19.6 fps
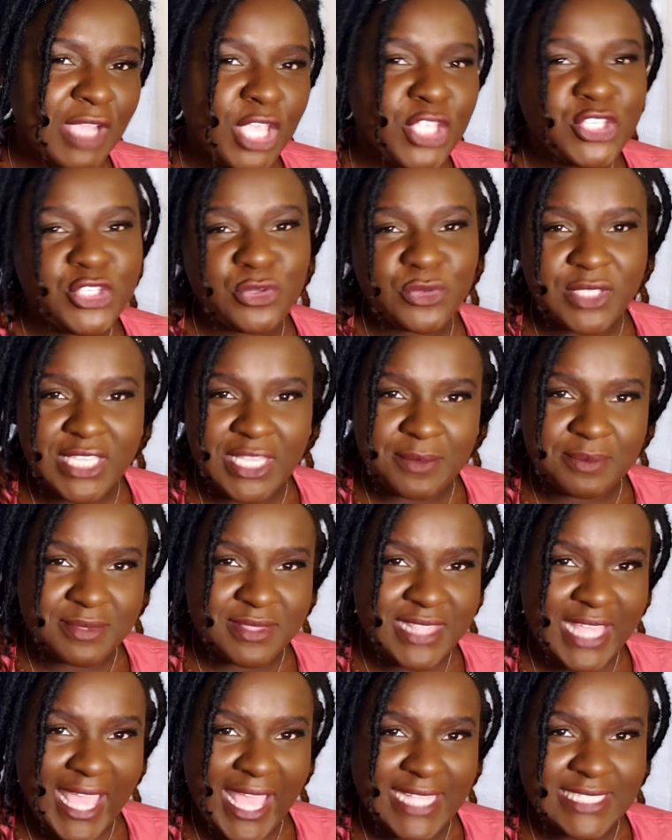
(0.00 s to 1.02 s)
you
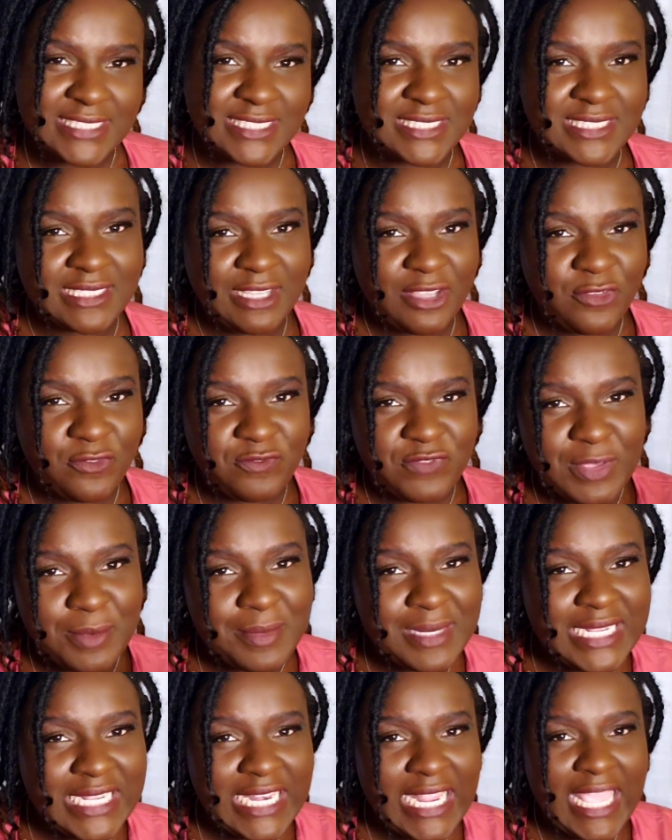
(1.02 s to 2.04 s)
keep that
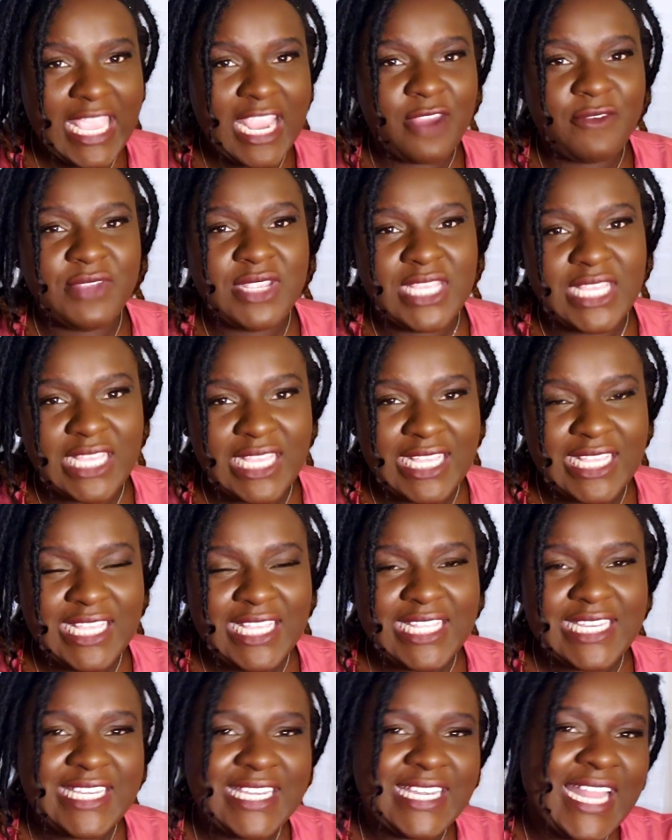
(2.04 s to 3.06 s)
feminine area
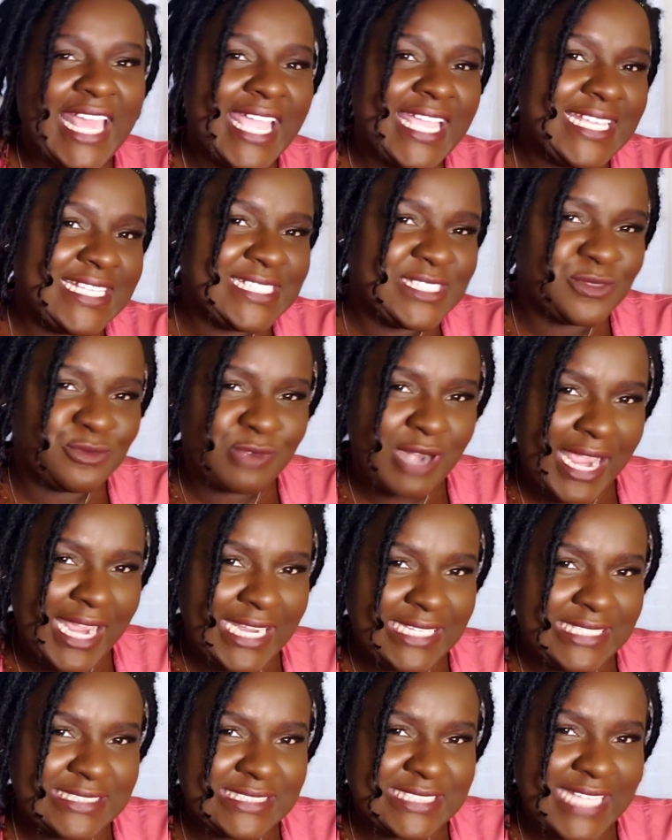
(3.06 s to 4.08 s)
nice, right,